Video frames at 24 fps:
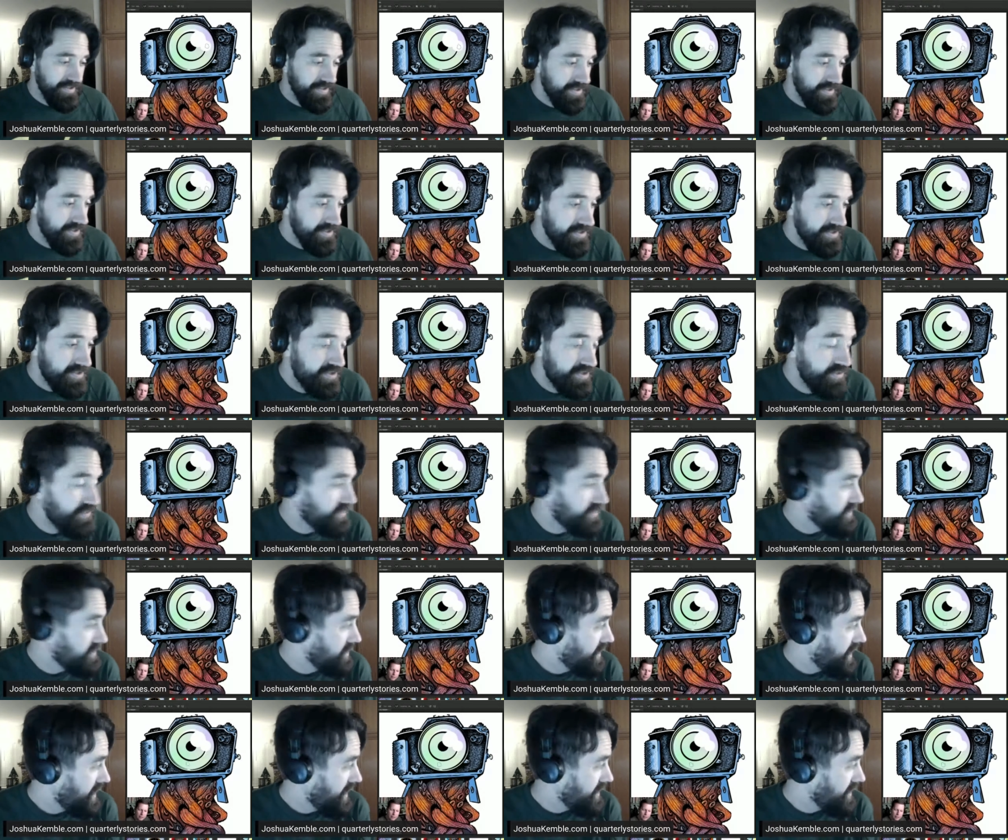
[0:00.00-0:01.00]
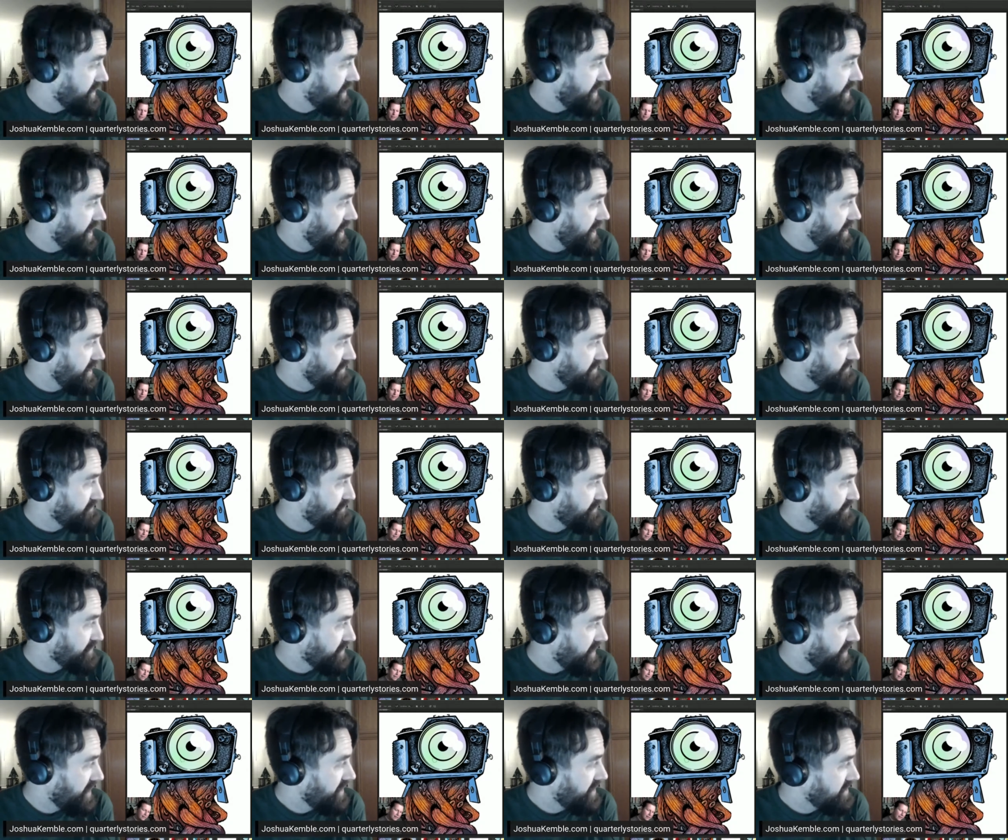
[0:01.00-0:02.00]
Dude, I had
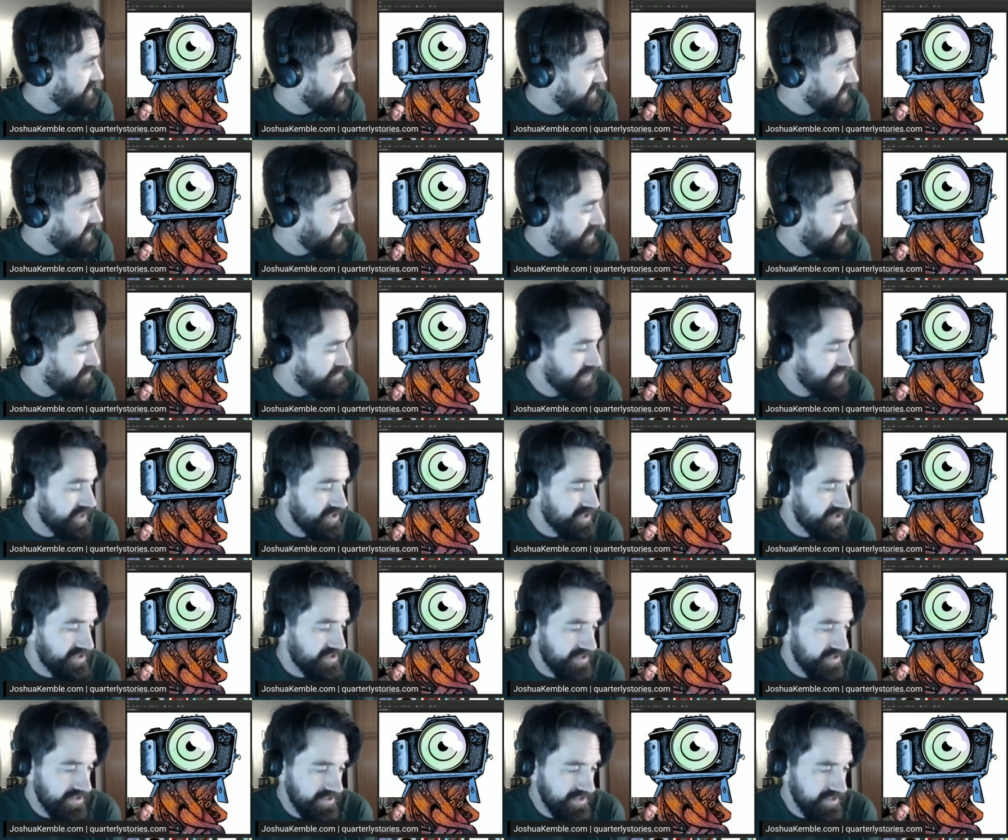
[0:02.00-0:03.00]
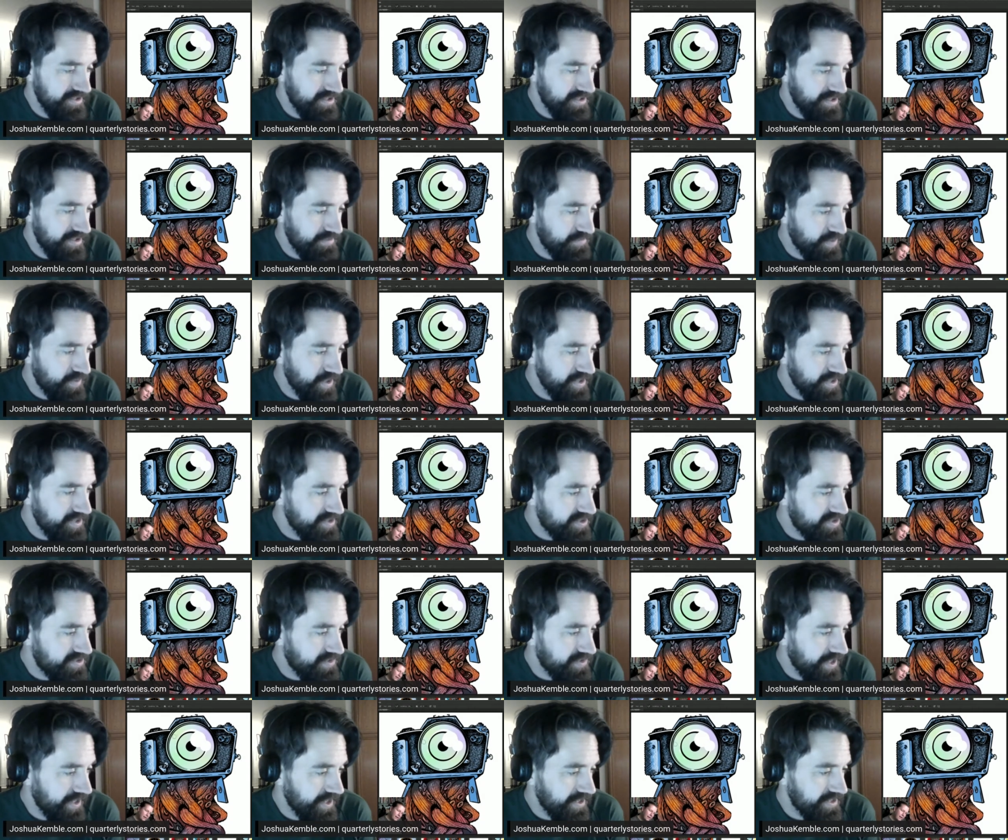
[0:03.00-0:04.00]
forgotten how much the British
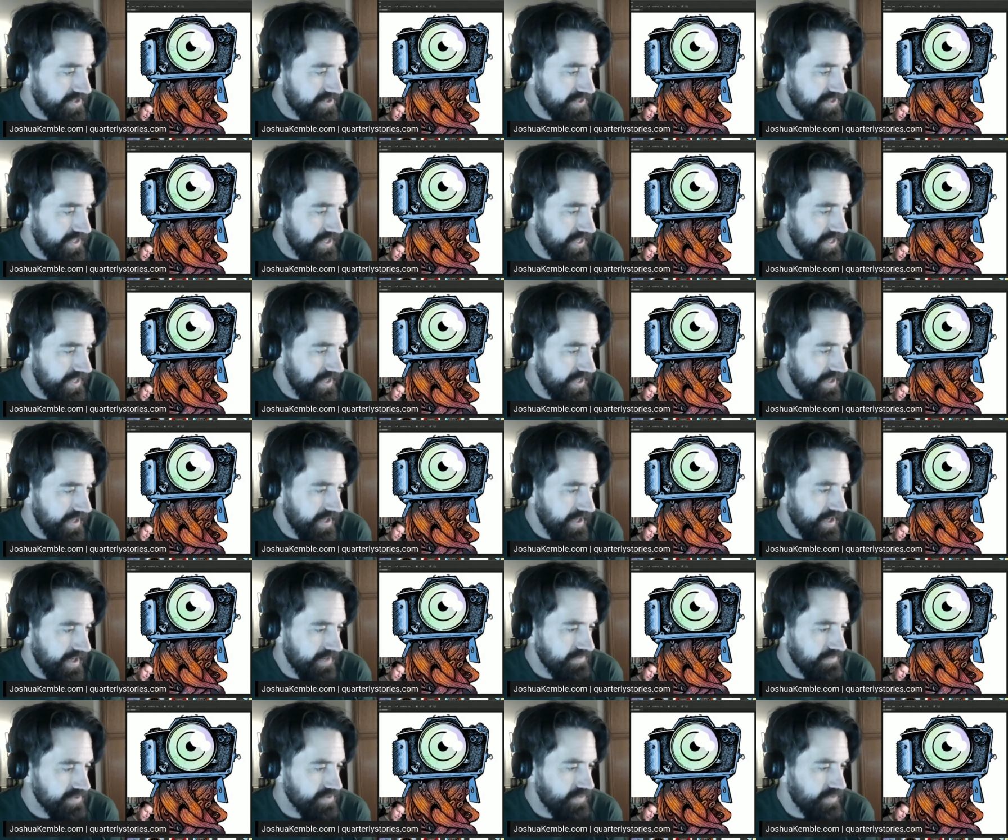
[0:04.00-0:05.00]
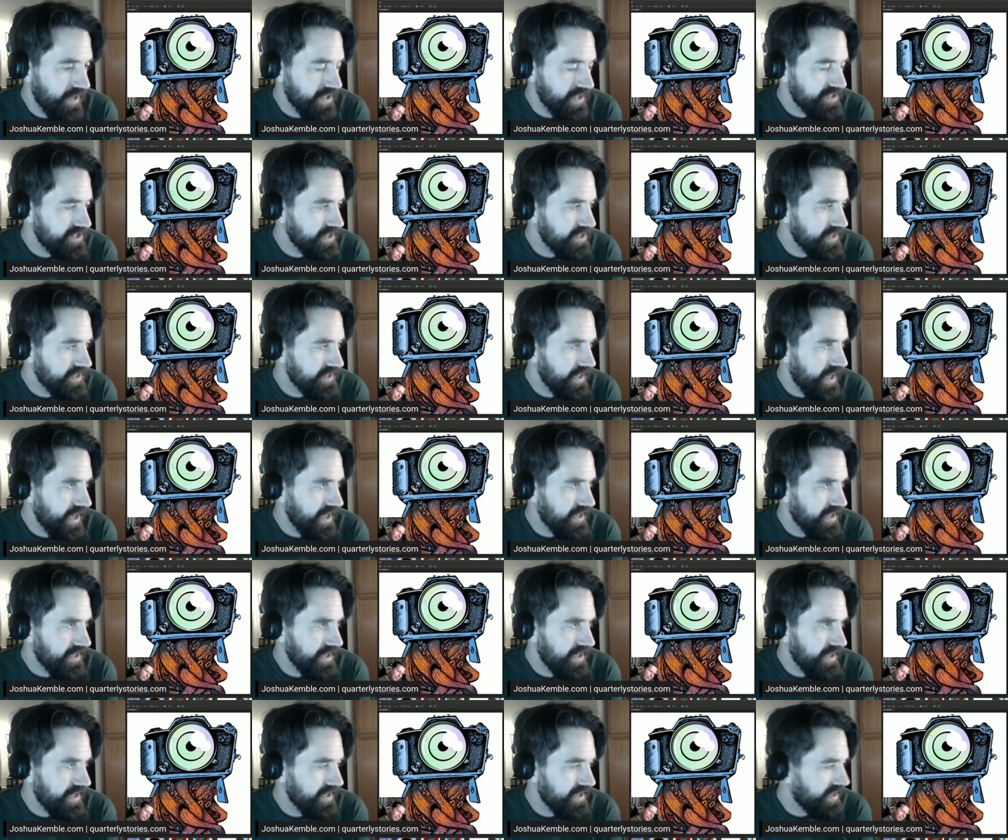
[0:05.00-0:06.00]
drink tea, and I was watching
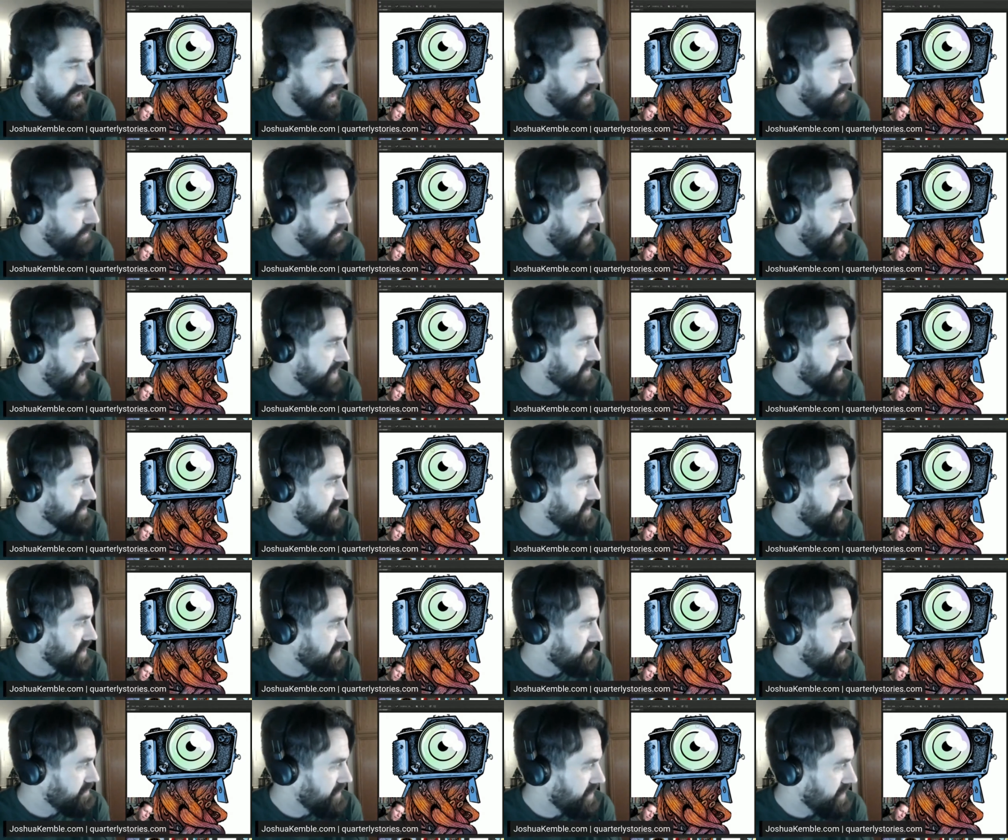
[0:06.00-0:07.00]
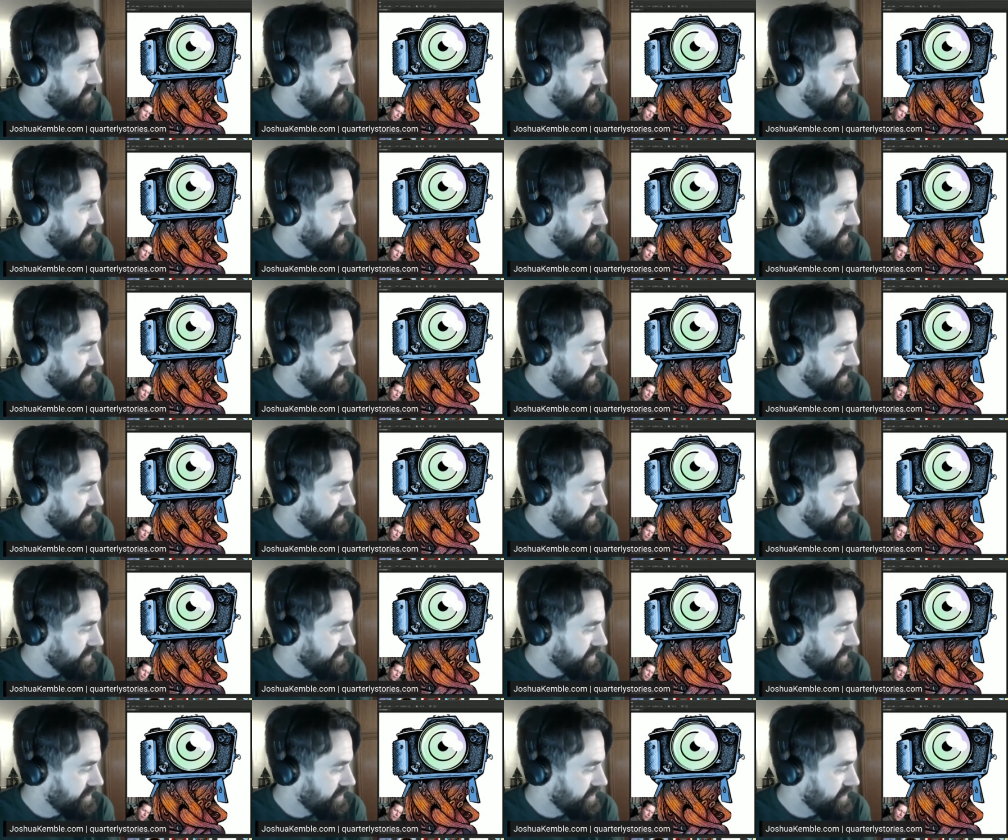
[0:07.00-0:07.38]
that Get Back documentary.